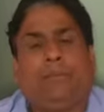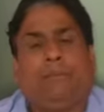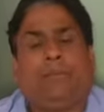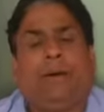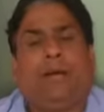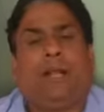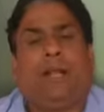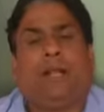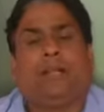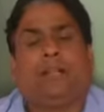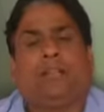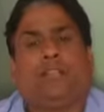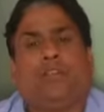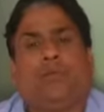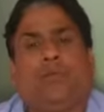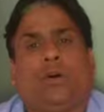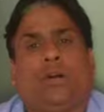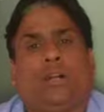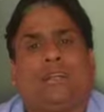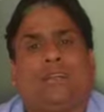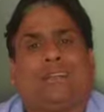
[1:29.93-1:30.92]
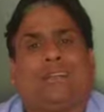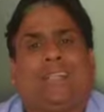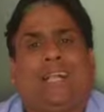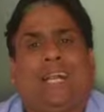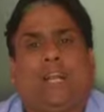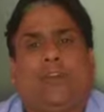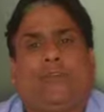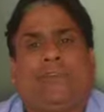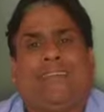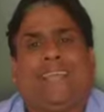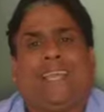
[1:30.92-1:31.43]
But the water
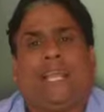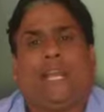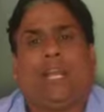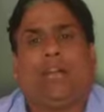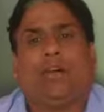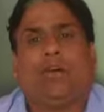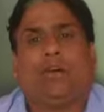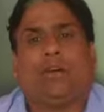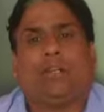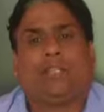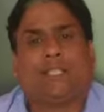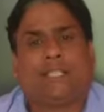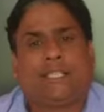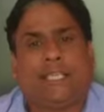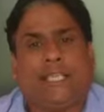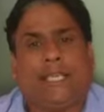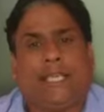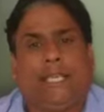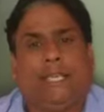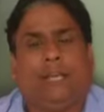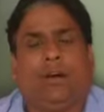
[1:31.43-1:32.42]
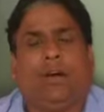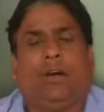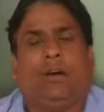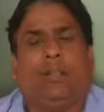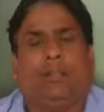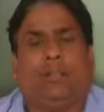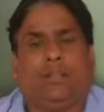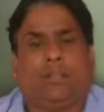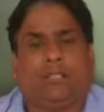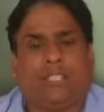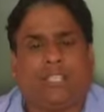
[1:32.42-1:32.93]
that we cannot see
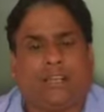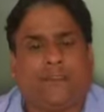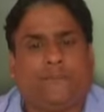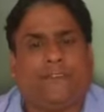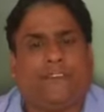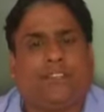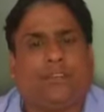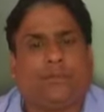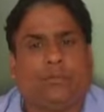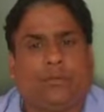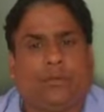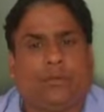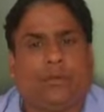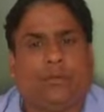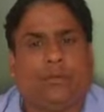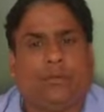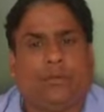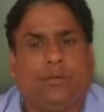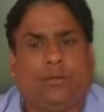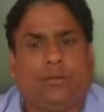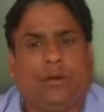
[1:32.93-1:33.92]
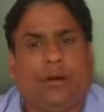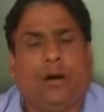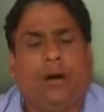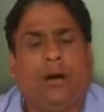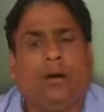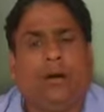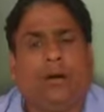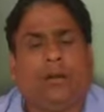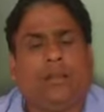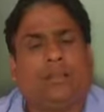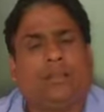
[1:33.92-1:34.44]
on the surface of the
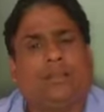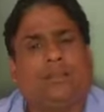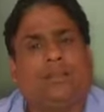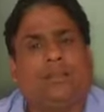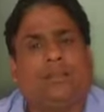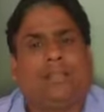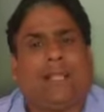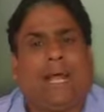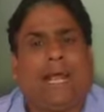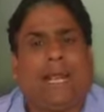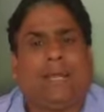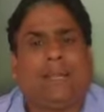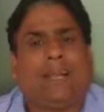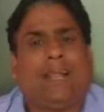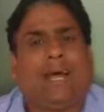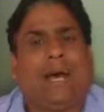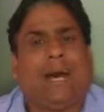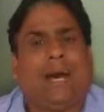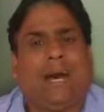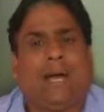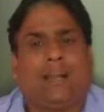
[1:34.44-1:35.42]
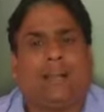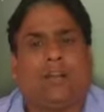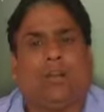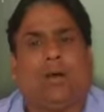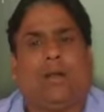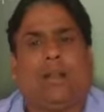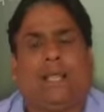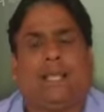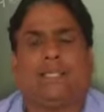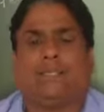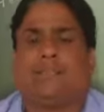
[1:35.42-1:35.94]
earth, that are
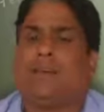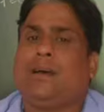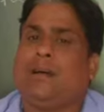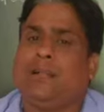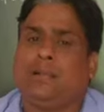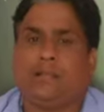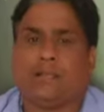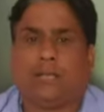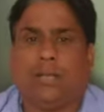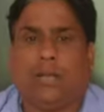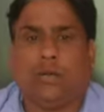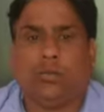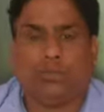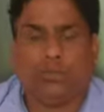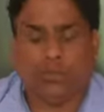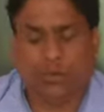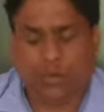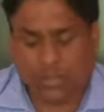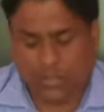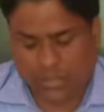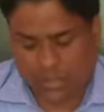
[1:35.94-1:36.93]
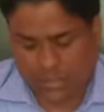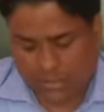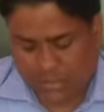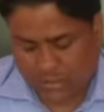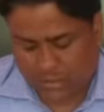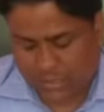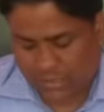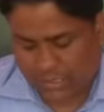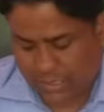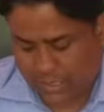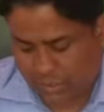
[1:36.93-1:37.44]
known as the underground water
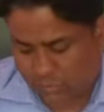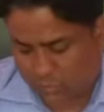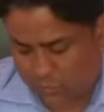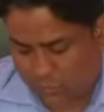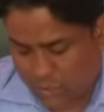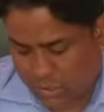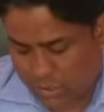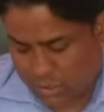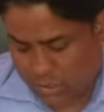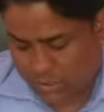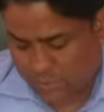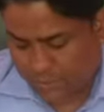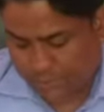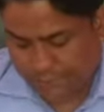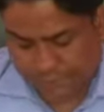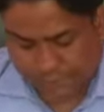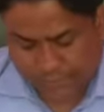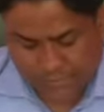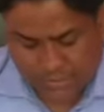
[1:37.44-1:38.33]
or the groundwater.